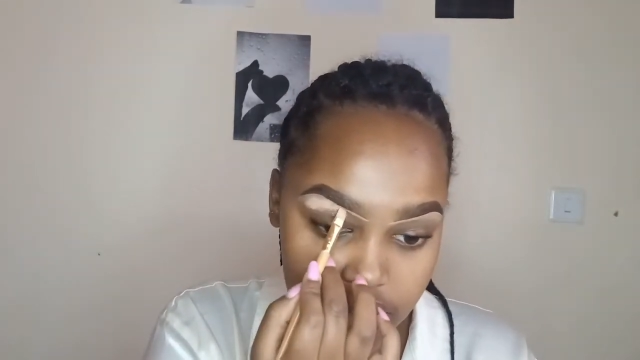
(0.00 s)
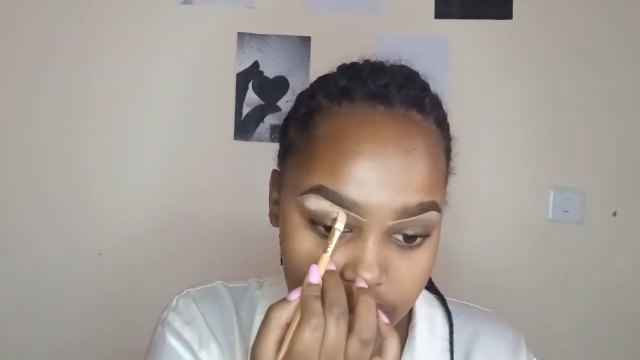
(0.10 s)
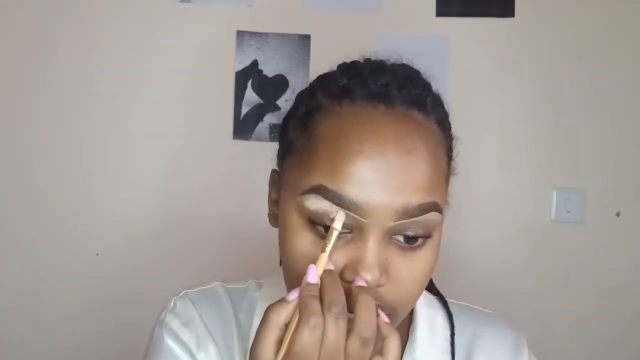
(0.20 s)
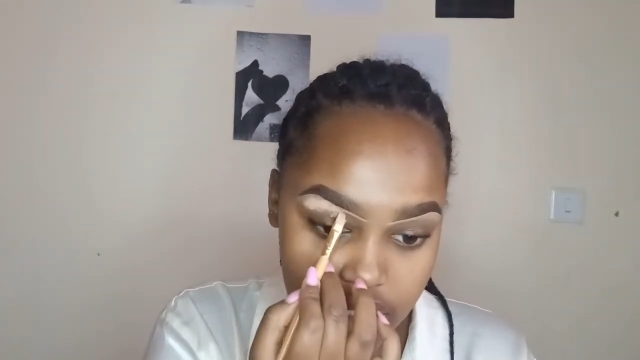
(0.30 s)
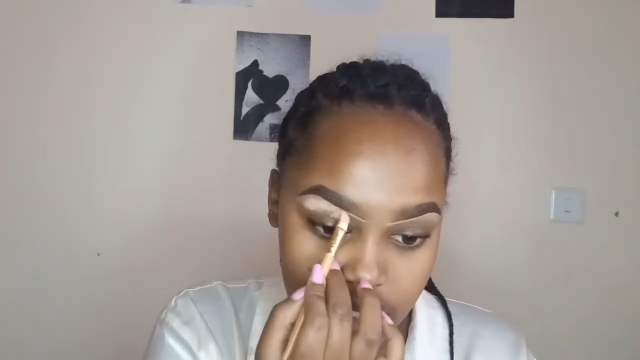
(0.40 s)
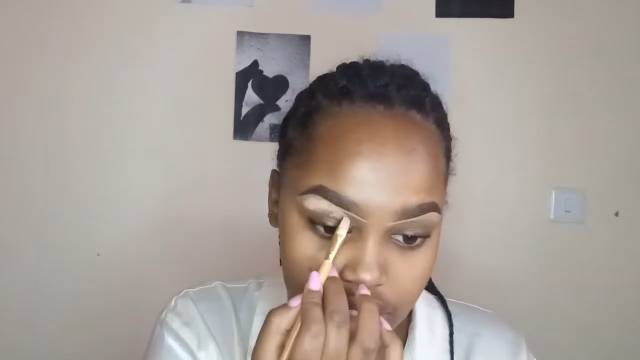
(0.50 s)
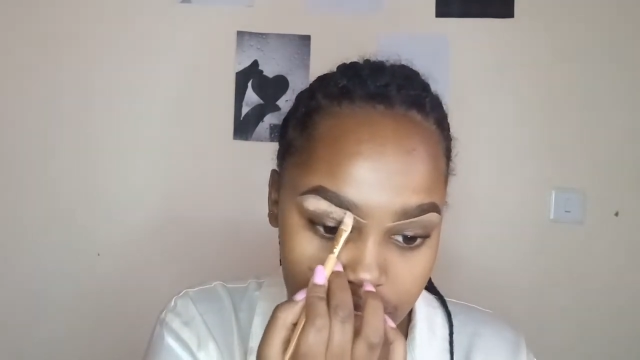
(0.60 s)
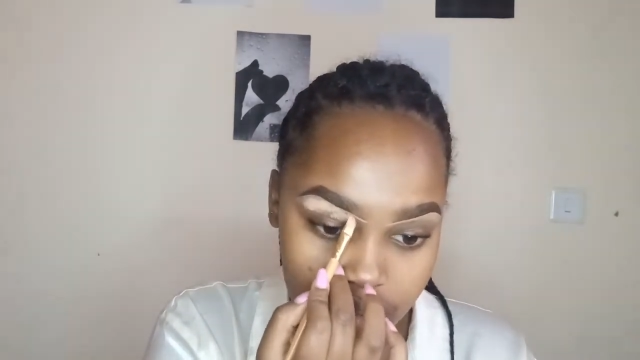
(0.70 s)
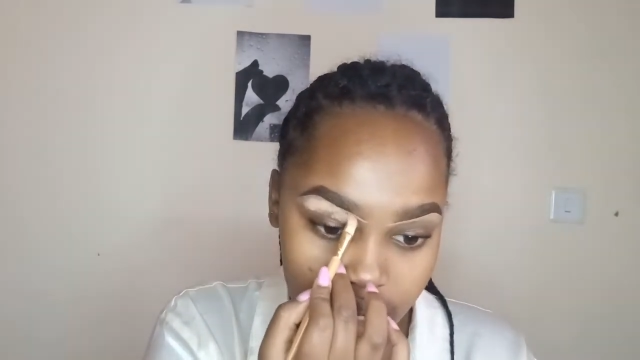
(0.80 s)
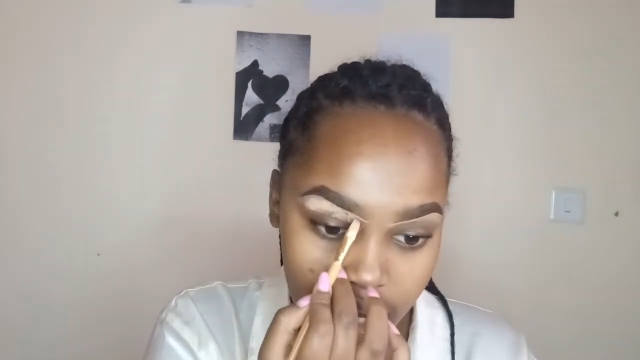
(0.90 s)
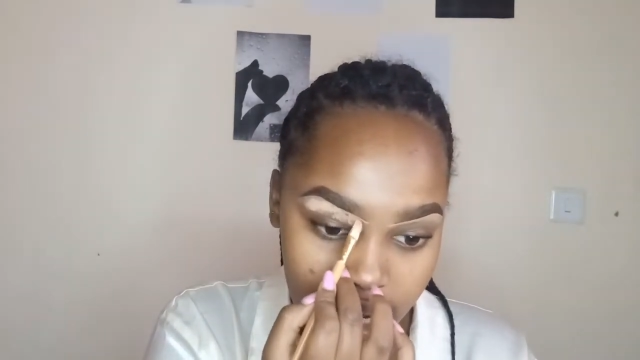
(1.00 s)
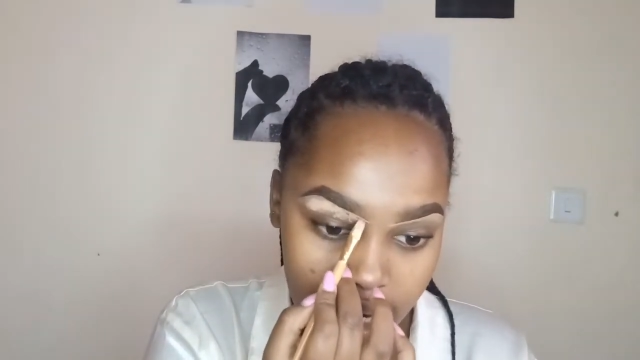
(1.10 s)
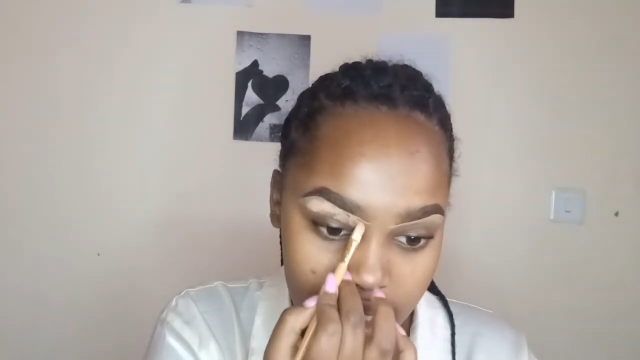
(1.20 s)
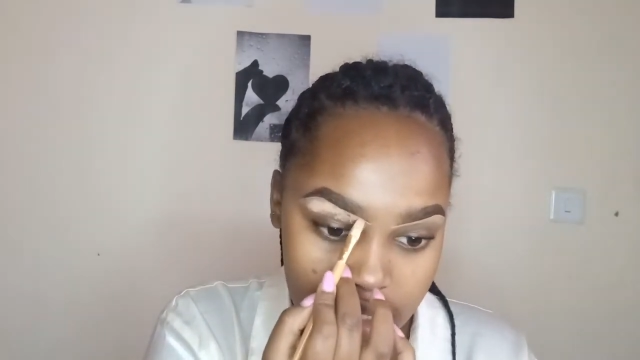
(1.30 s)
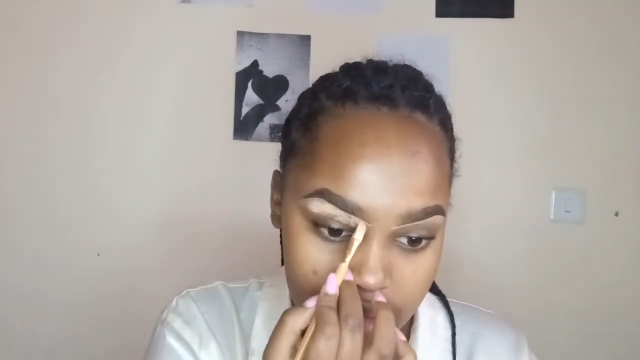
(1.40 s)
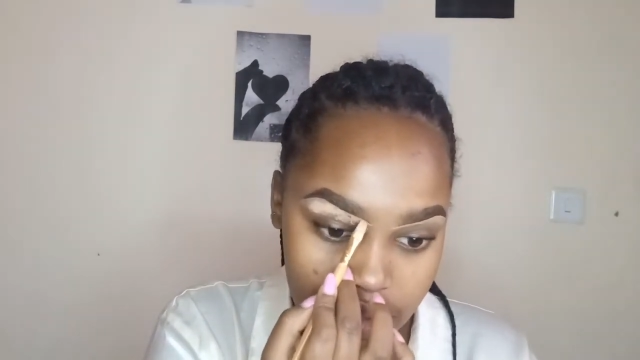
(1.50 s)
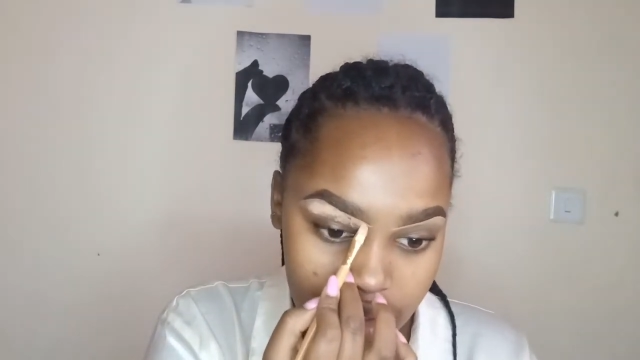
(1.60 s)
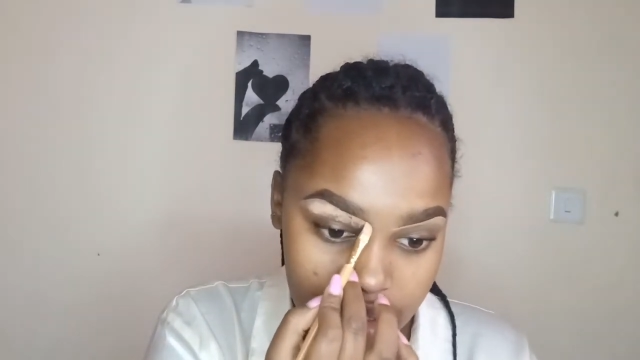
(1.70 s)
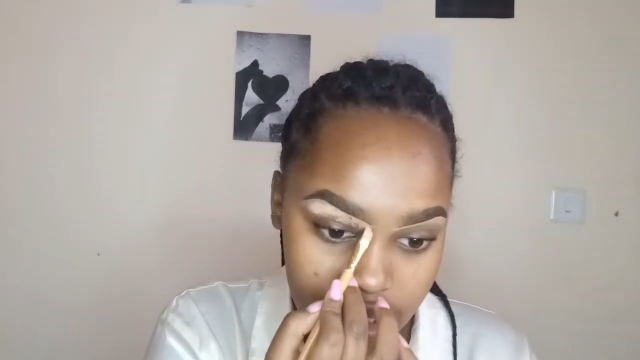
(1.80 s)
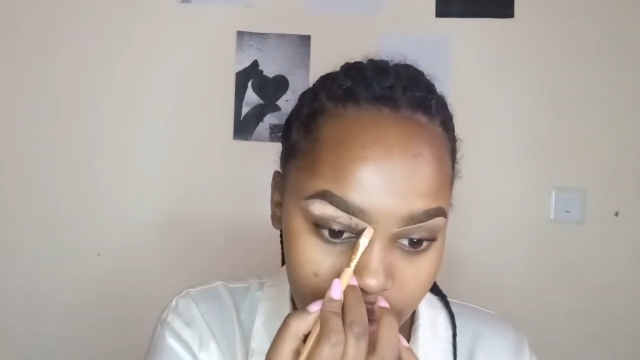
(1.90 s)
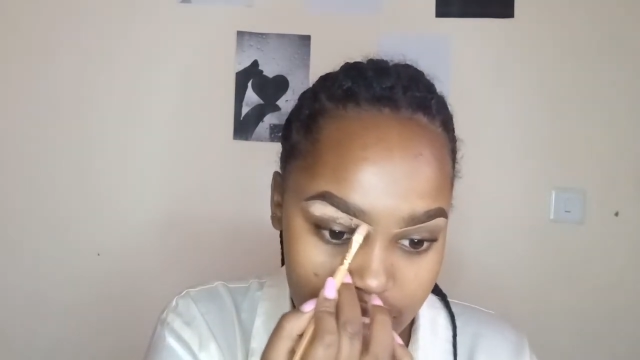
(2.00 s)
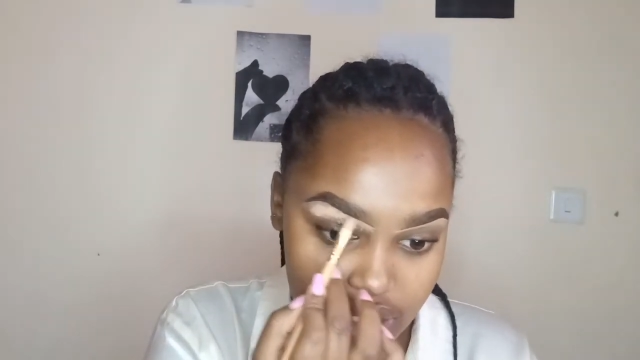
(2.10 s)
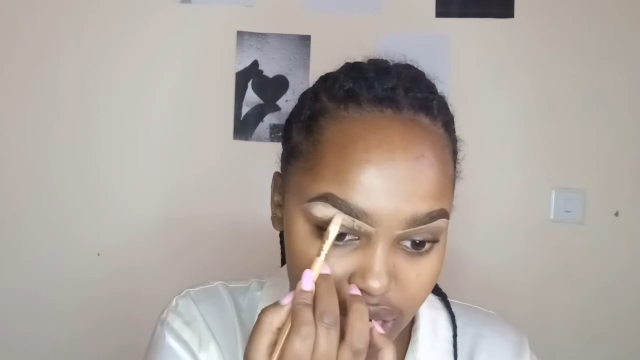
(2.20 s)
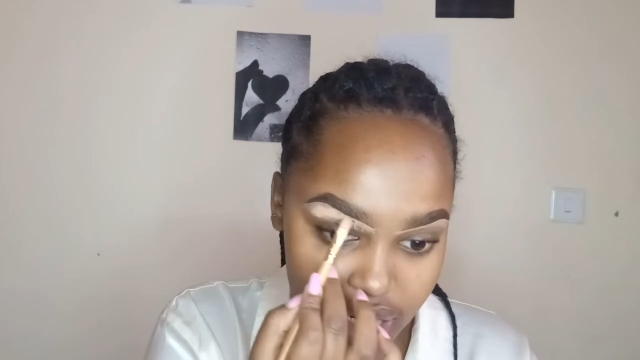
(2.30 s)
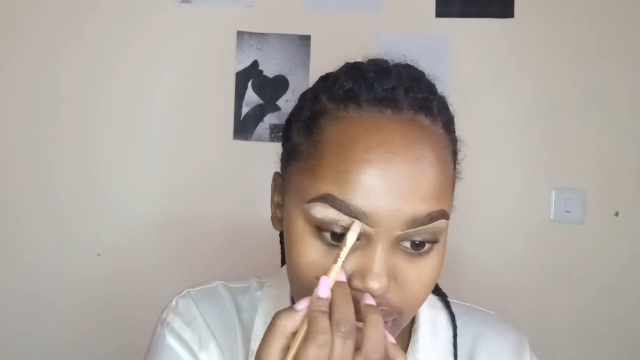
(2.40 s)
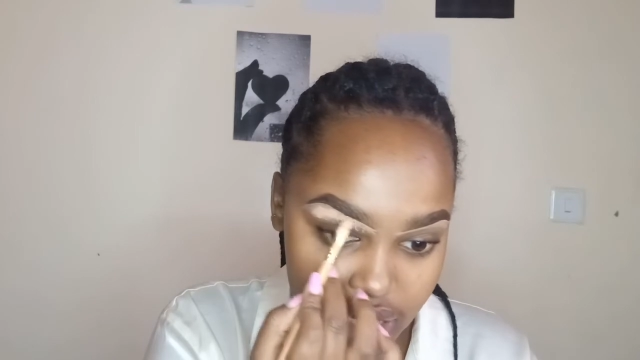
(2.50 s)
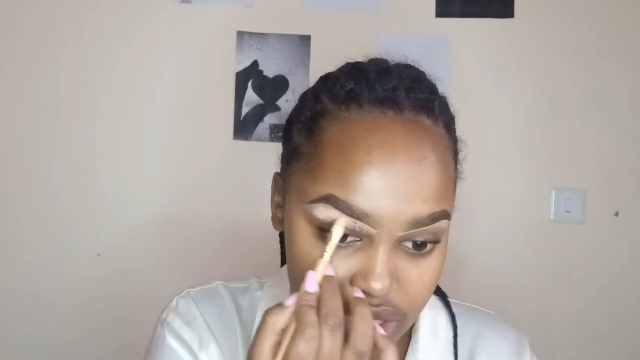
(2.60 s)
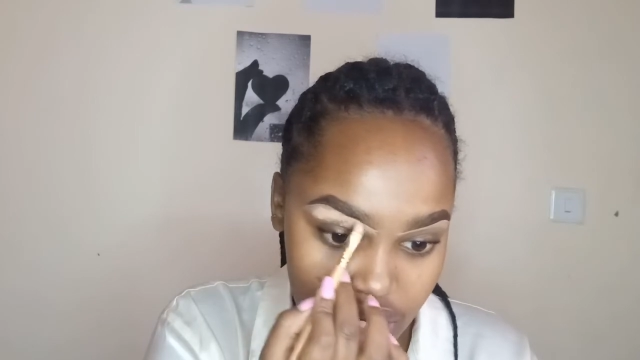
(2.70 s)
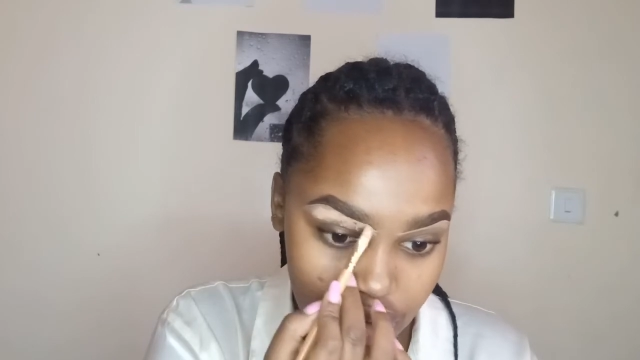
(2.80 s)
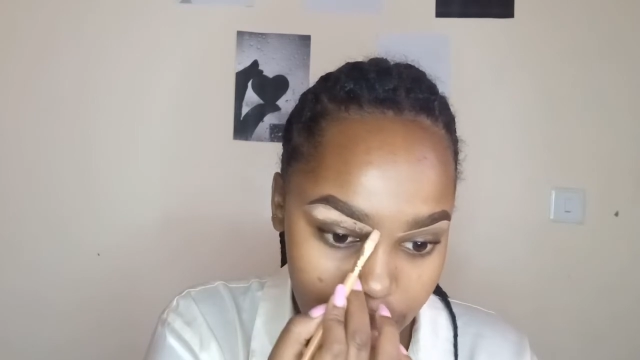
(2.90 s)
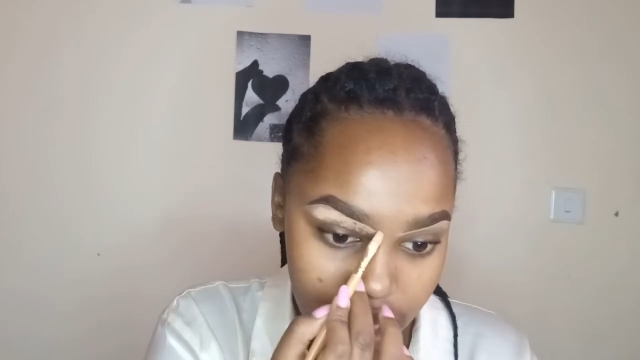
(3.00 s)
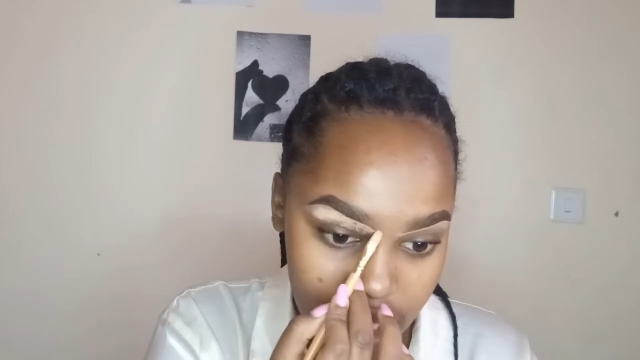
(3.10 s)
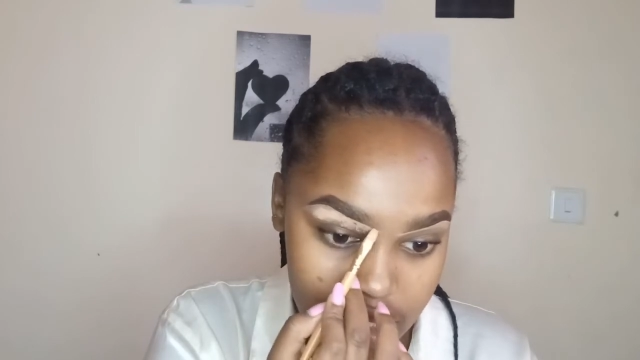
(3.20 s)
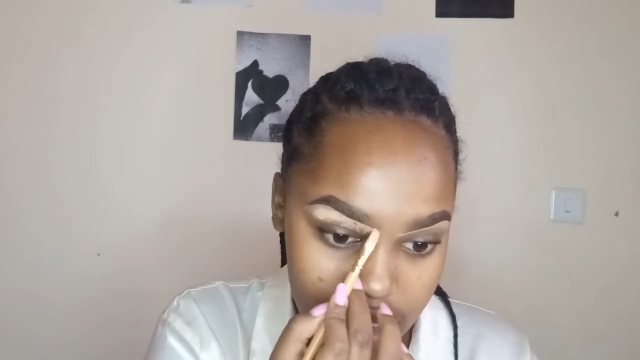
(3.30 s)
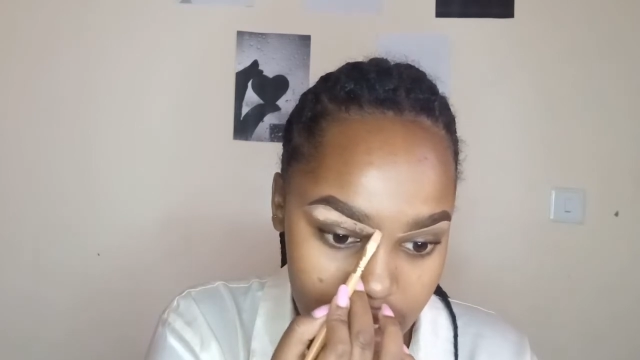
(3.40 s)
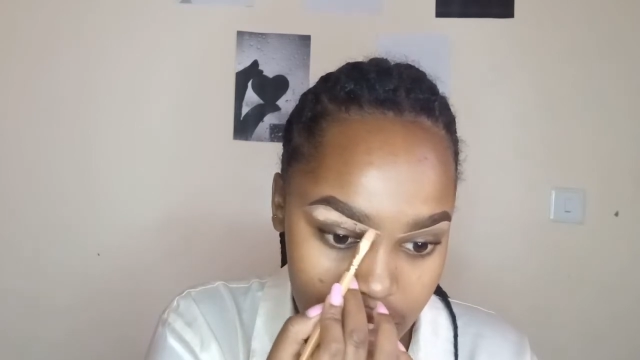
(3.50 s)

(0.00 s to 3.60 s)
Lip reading: part into my eyelids because I want an eyeshadow base.